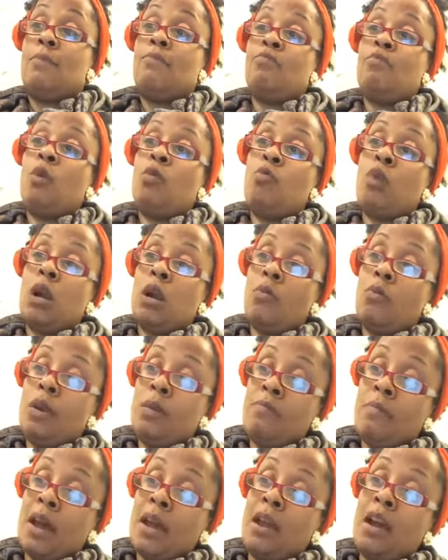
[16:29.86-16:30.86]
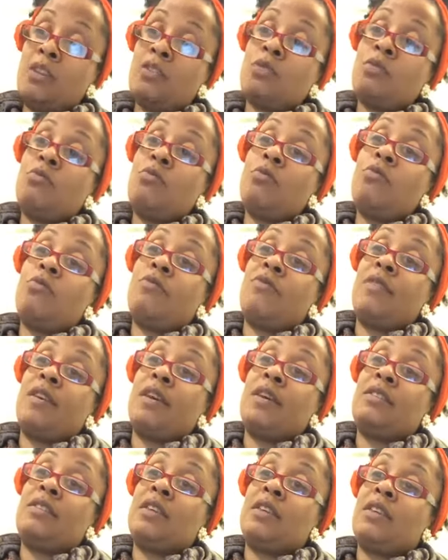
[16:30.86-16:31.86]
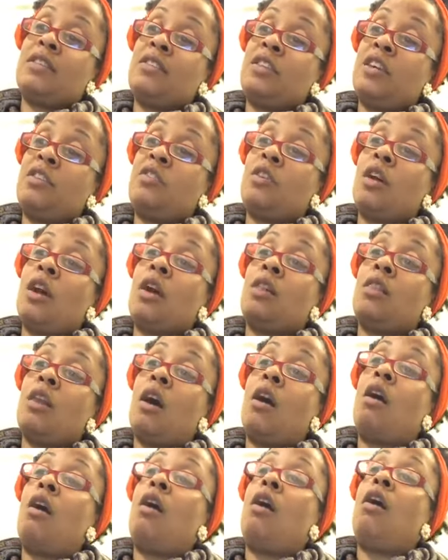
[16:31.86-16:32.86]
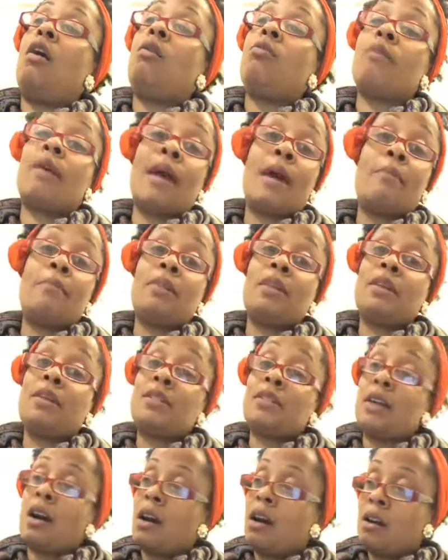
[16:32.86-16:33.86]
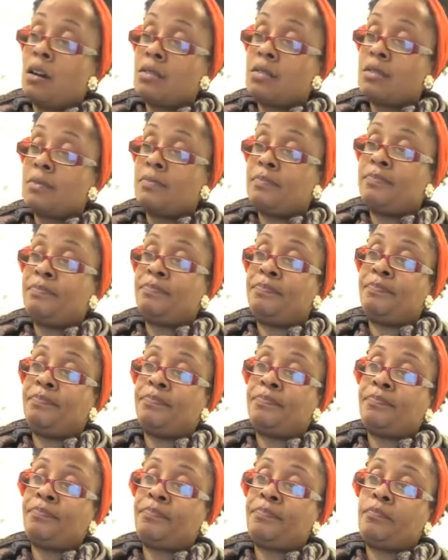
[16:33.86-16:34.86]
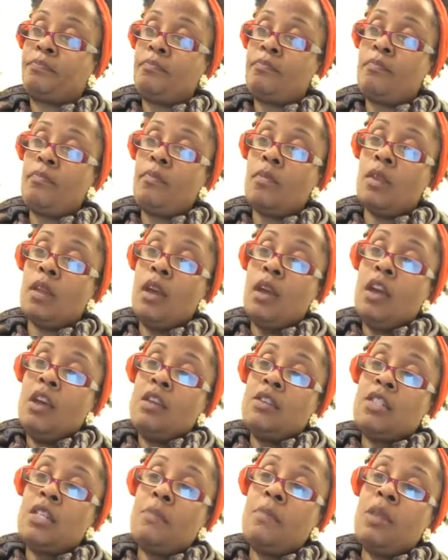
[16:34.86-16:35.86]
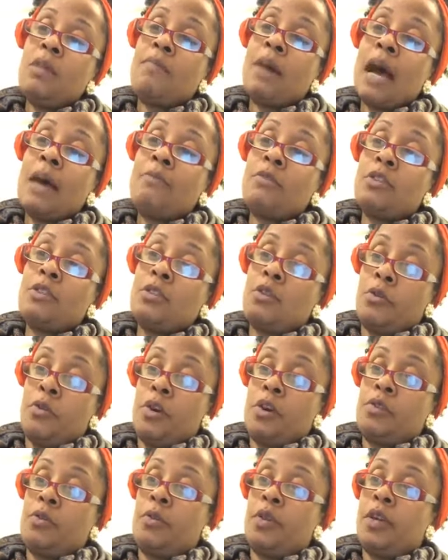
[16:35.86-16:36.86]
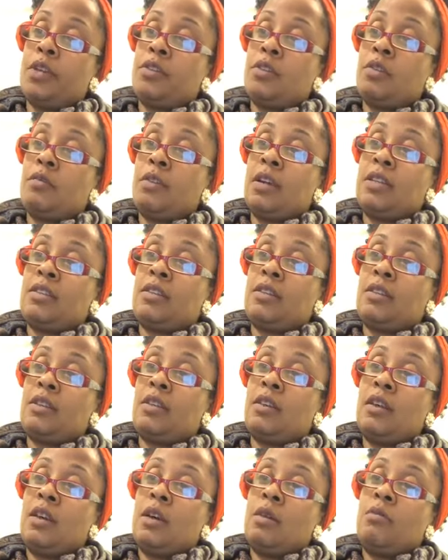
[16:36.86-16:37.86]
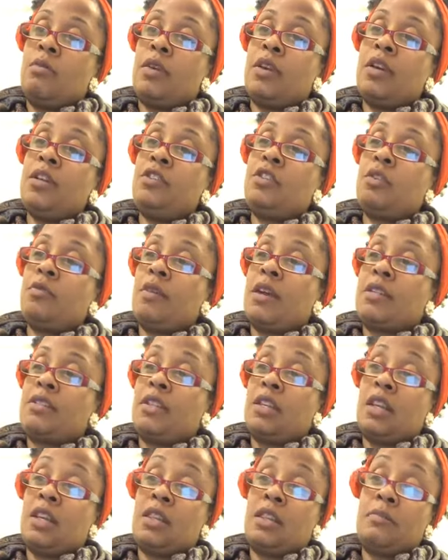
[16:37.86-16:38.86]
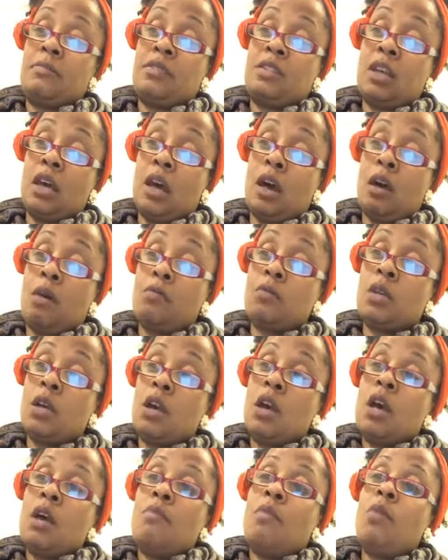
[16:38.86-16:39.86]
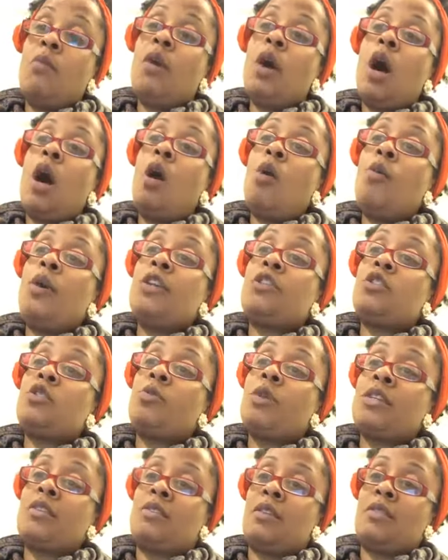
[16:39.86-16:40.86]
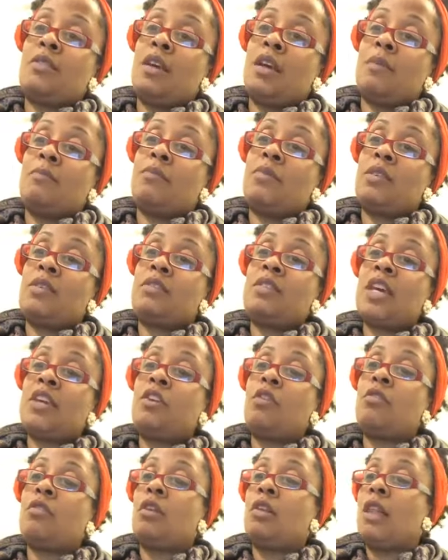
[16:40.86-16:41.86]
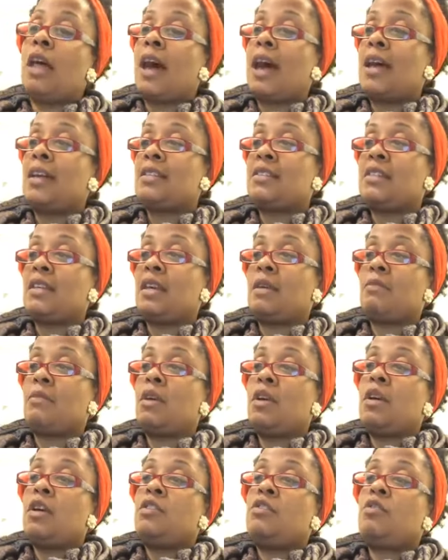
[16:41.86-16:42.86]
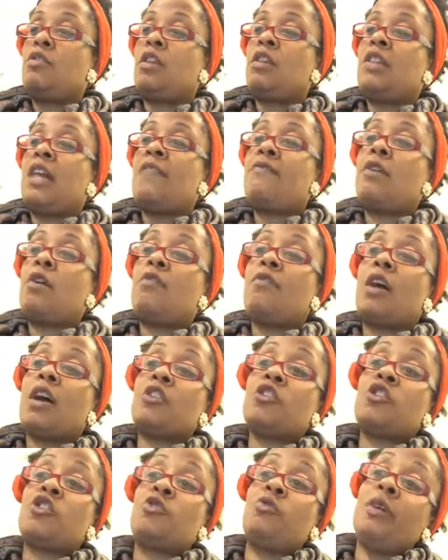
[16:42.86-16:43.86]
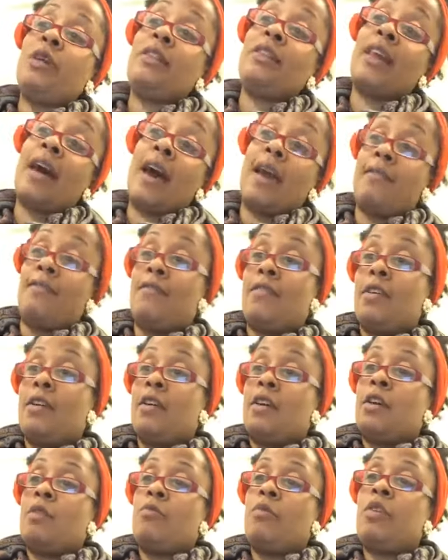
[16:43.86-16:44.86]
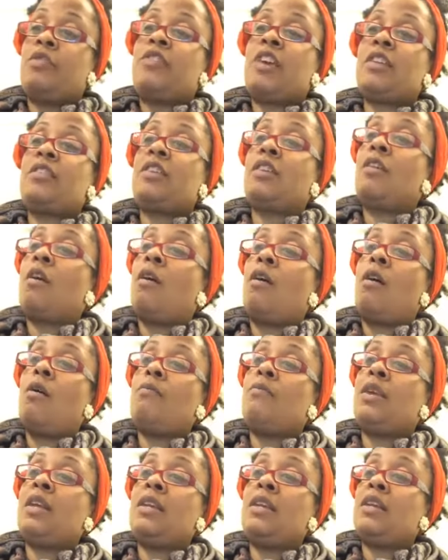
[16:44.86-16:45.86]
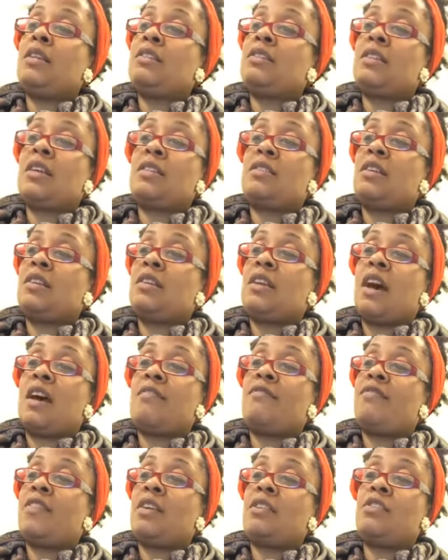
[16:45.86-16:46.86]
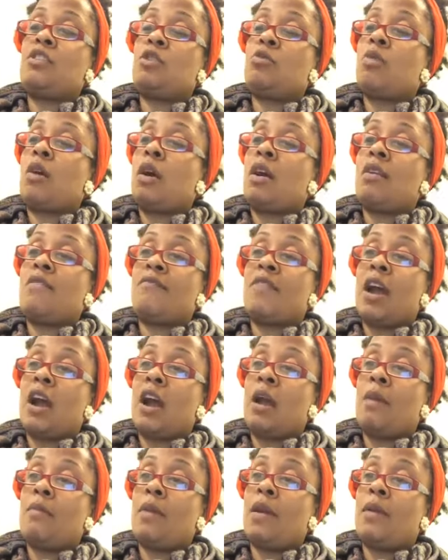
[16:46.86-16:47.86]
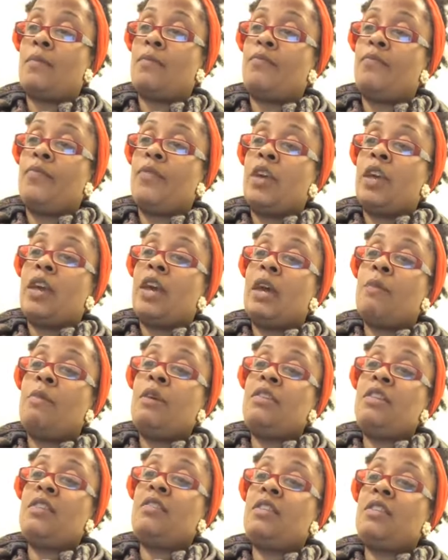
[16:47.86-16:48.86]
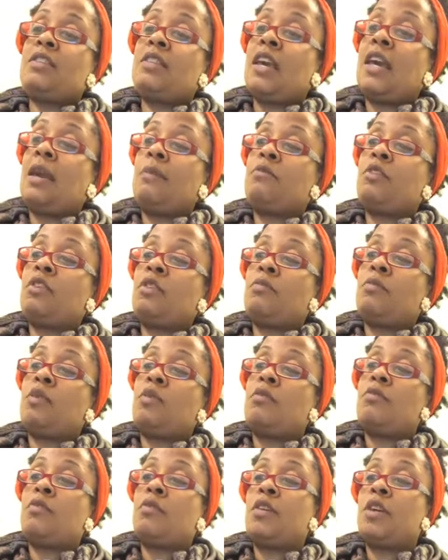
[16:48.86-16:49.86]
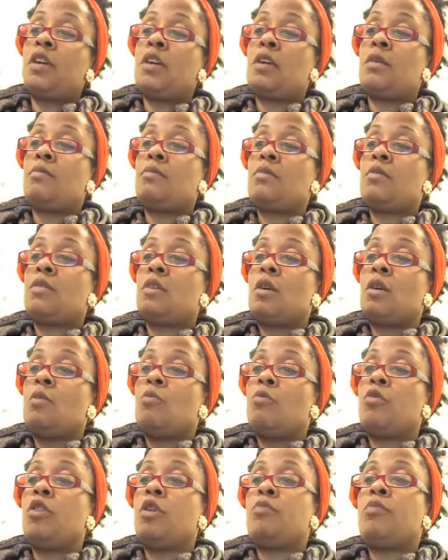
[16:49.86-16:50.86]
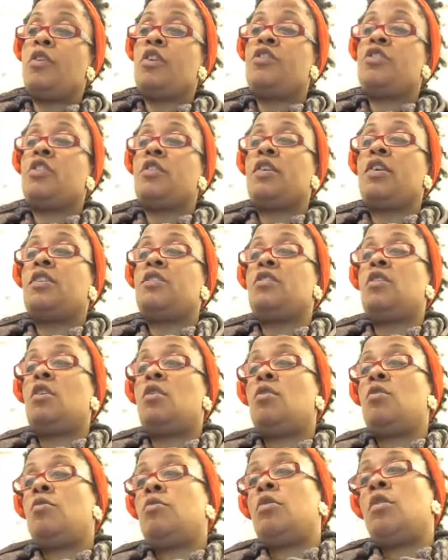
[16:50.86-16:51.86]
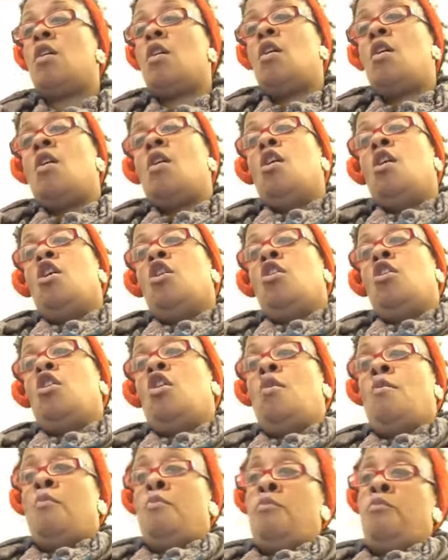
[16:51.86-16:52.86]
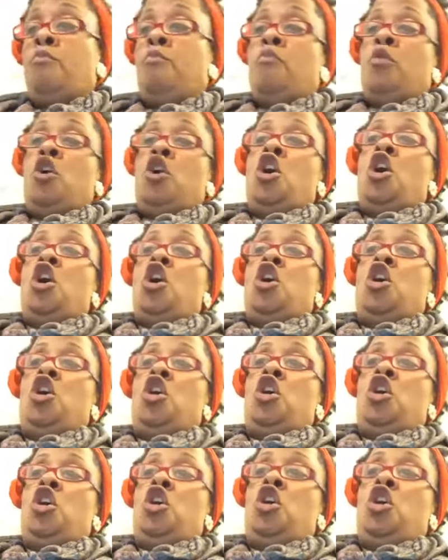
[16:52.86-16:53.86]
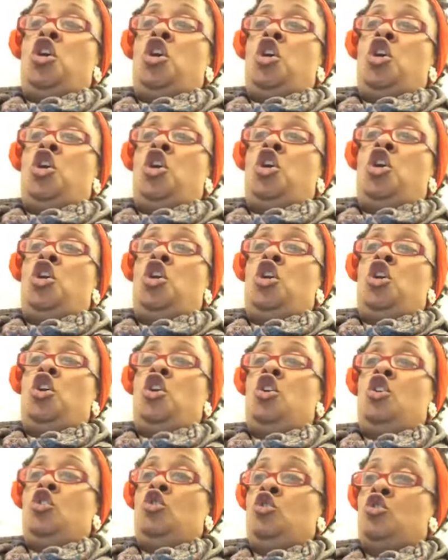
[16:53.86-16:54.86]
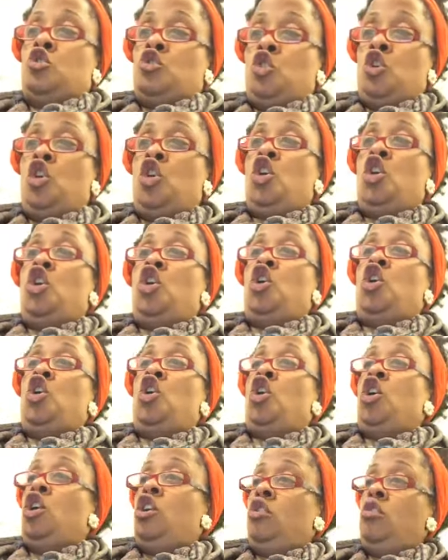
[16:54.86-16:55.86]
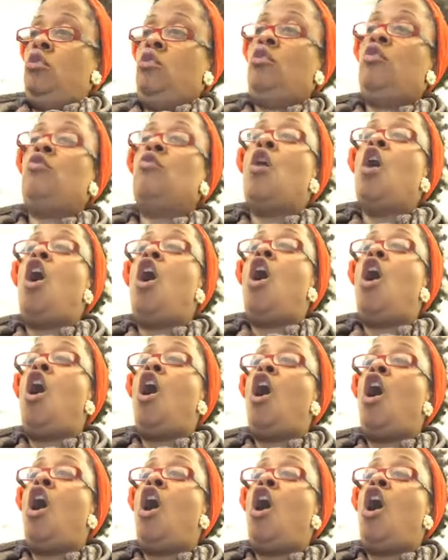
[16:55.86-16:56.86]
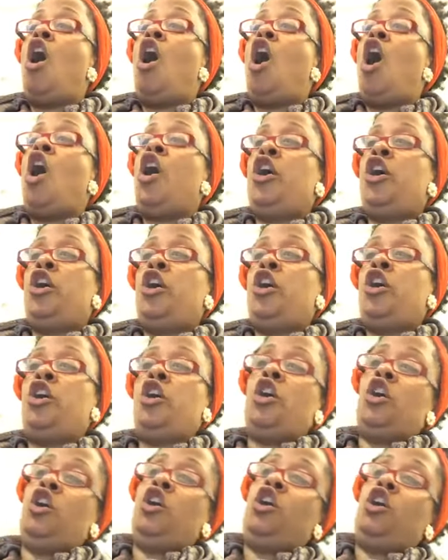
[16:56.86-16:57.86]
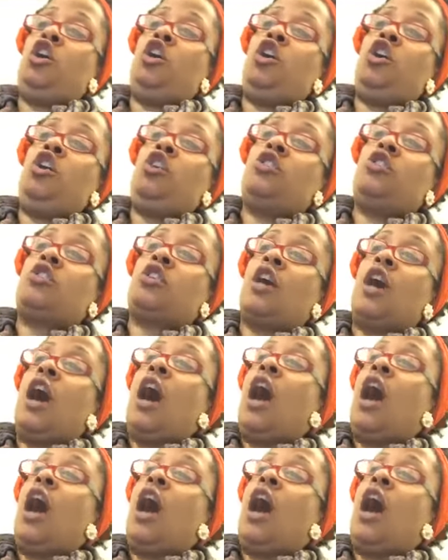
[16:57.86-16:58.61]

but where we met our school friends and continued our long, rambling talks. Some of the Bible stories were interesting in themselves, but we always twisted them, secularized them to the level of our street life, rejecting all meanings that did not fit into our environment. And we did the same to the beautiful hymns. When the preacher intoned, "Amazing grace,